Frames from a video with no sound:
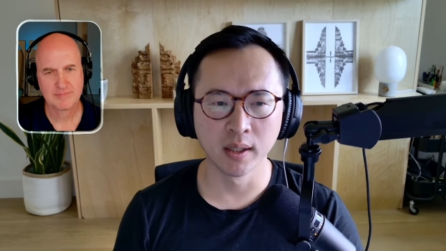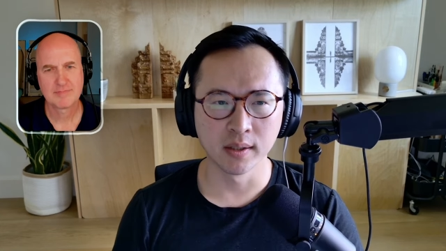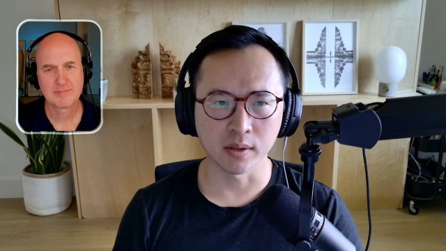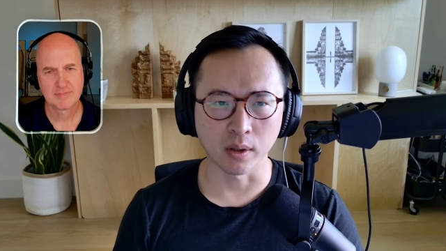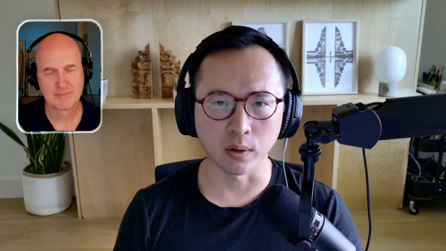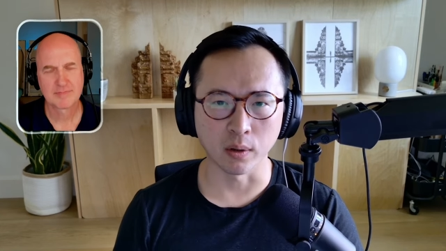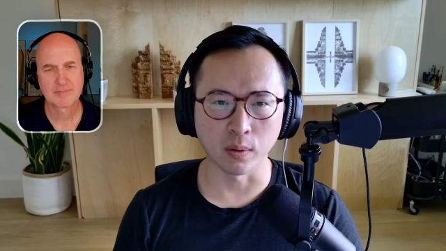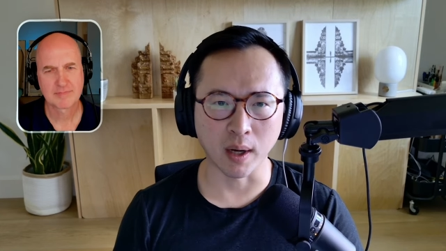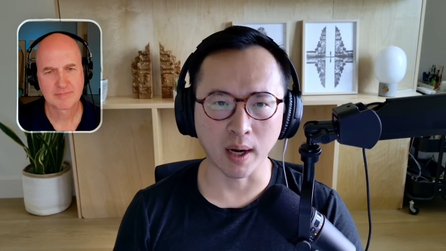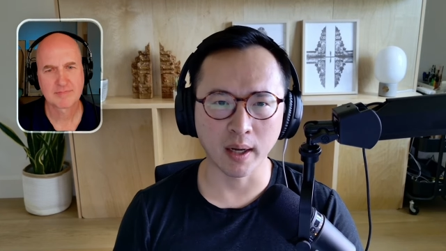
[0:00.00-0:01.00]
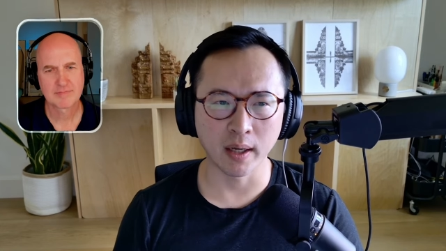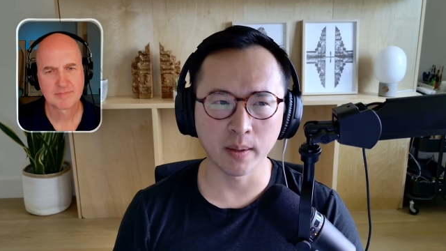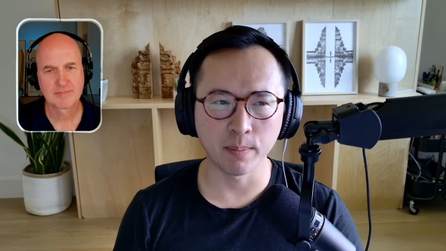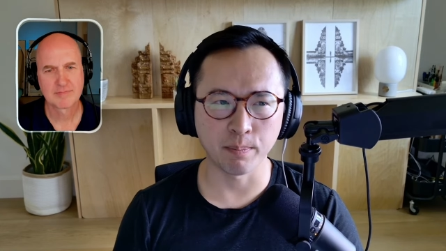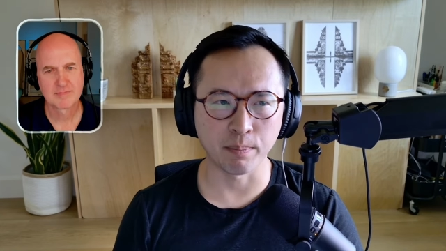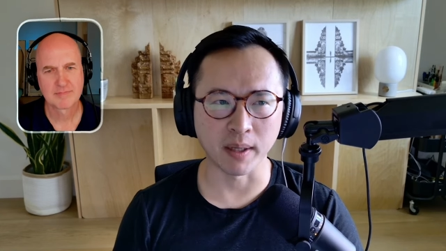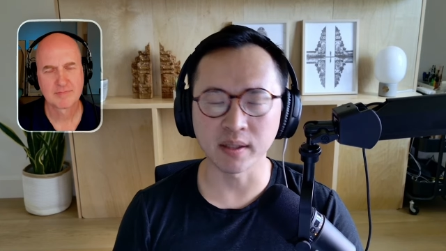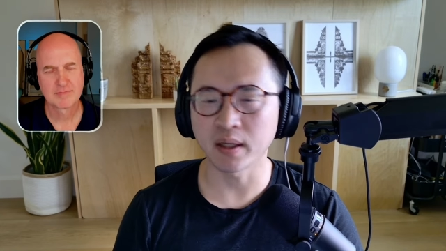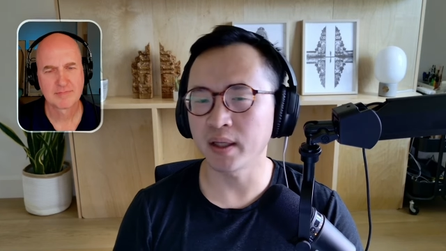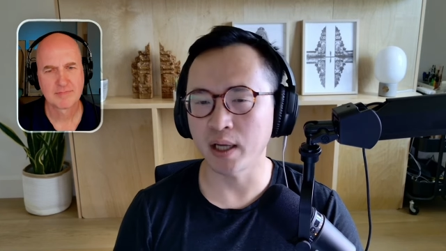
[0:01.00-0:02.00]
Speaker 1: So I
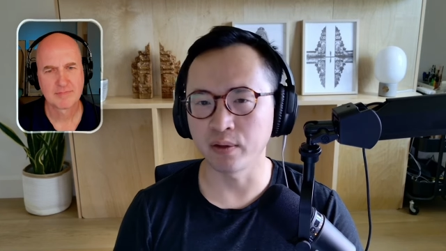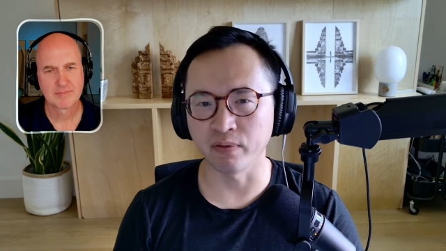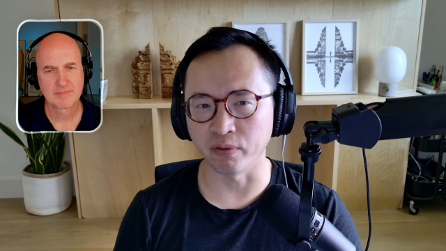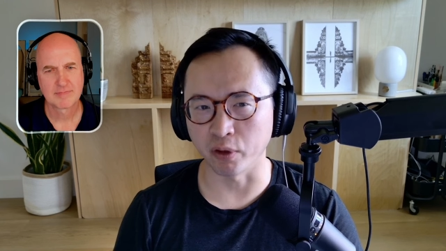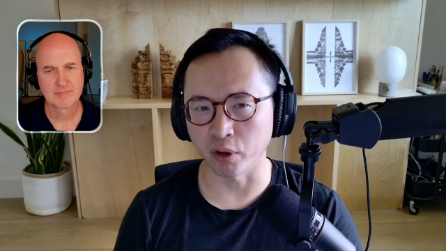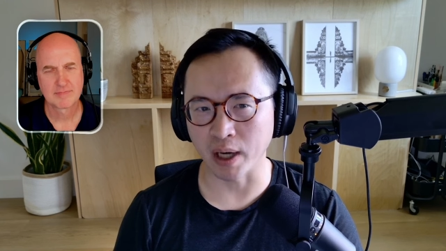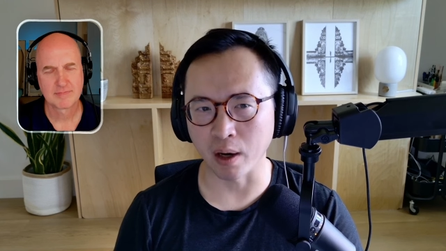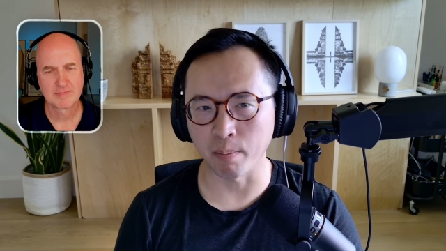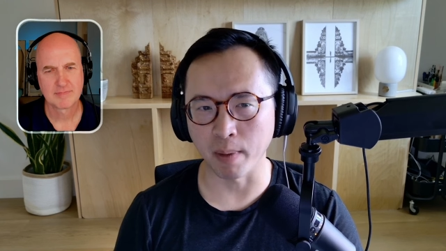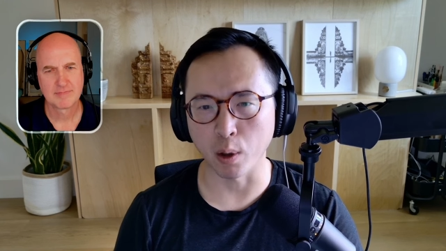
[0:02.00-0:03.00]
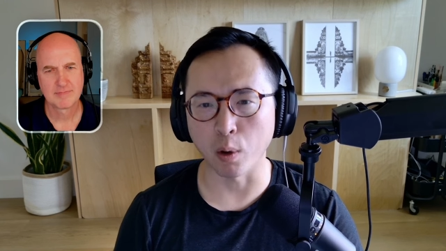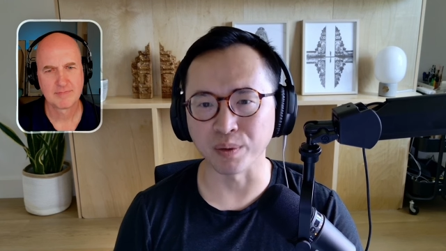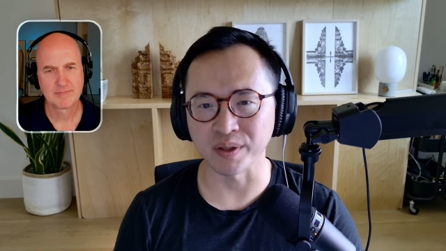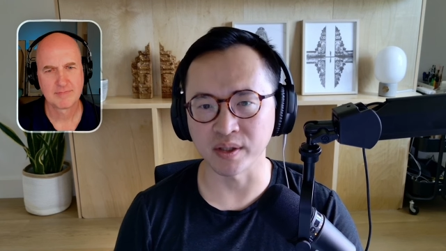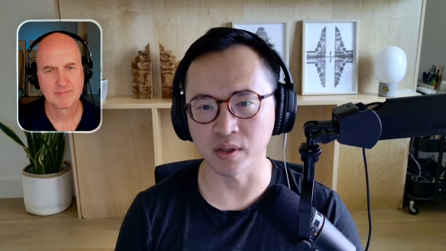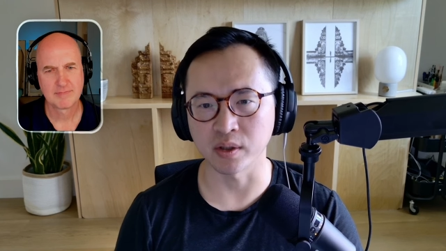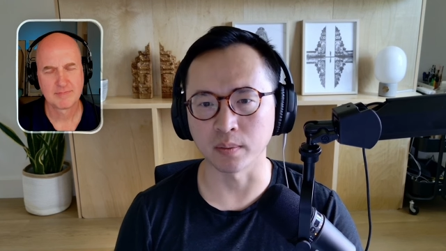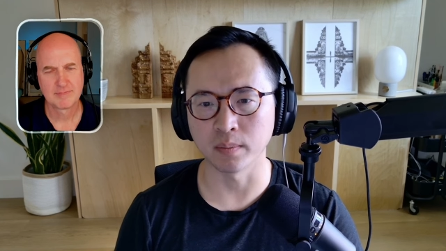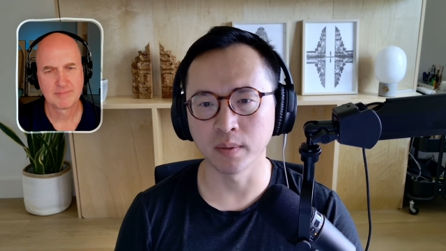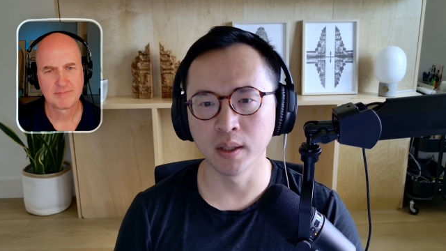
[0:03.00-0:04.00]
basically had to figure it out my own
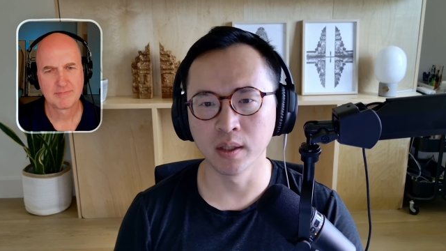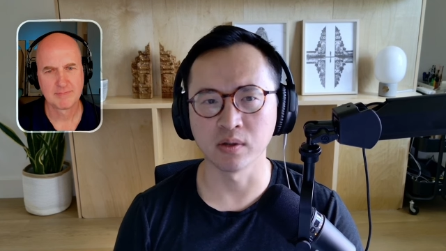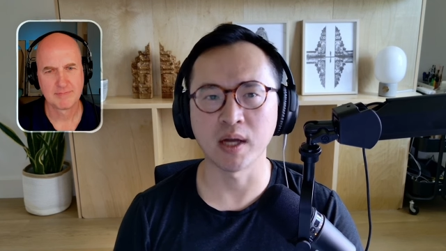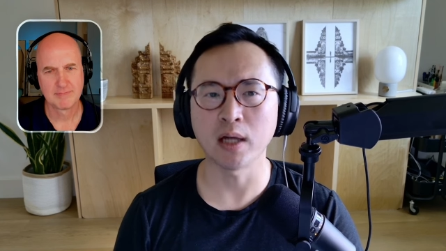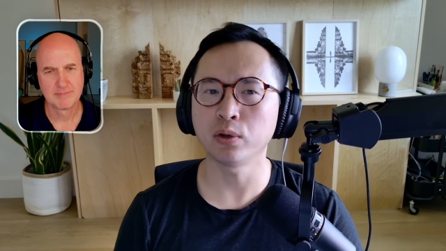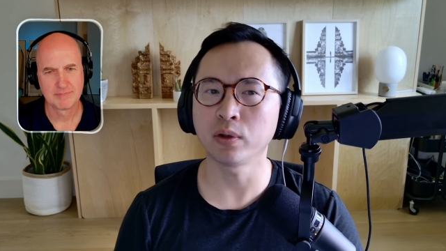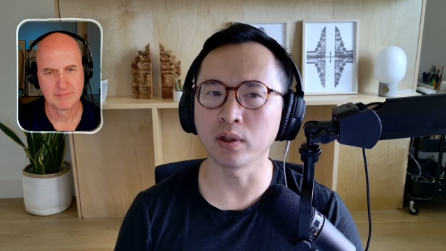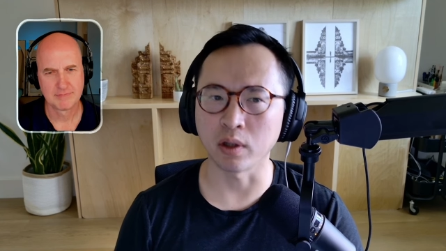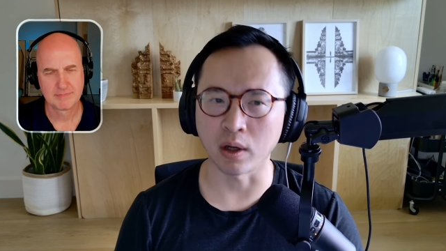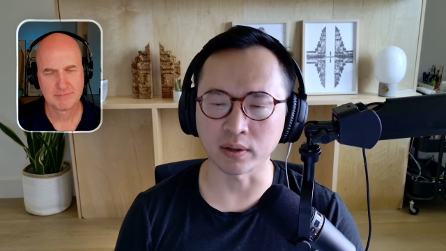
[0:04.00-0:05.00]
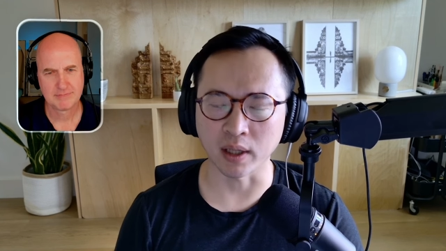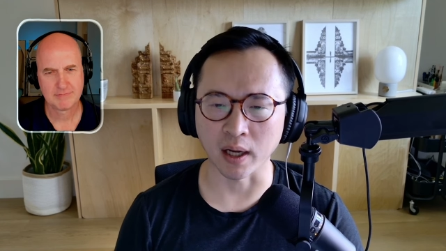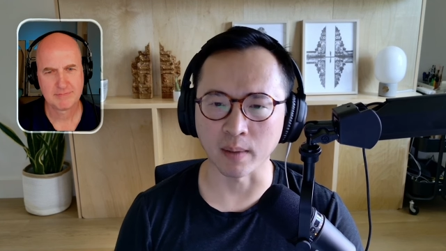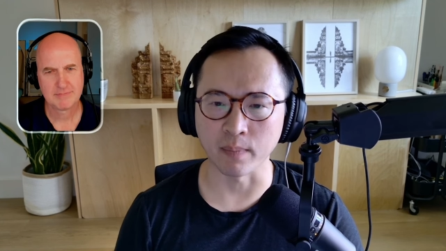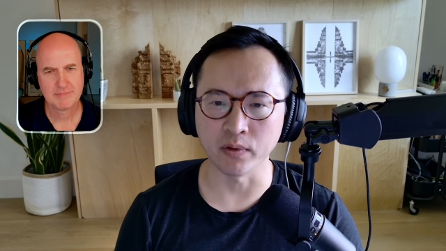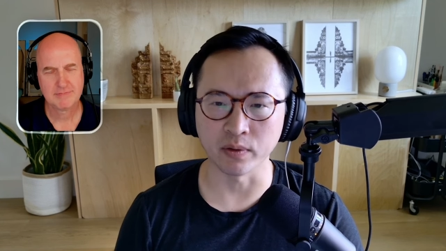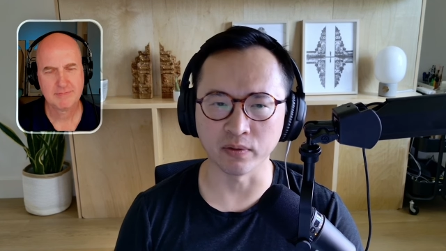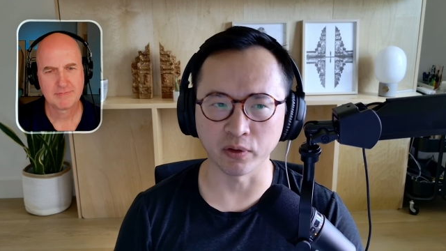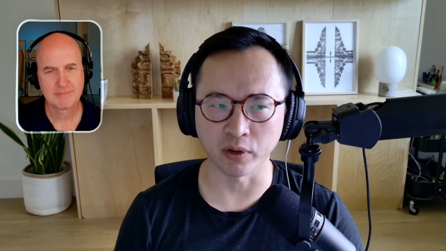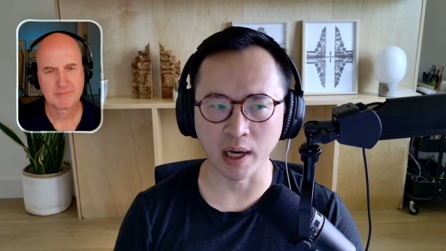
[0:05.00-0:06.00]
system. So that took a long time to
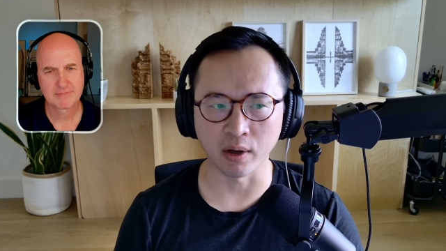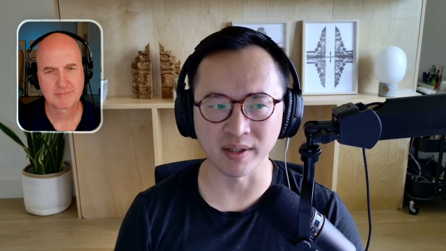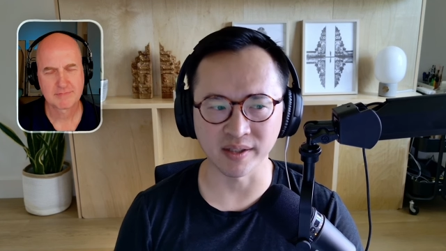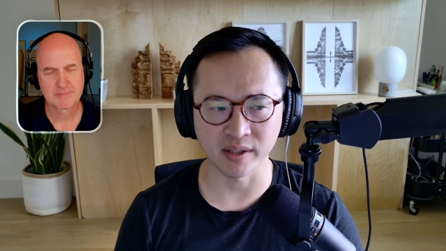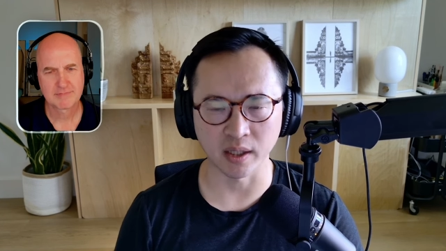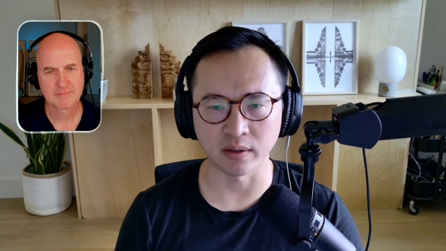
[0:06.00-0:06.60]
figure out a set of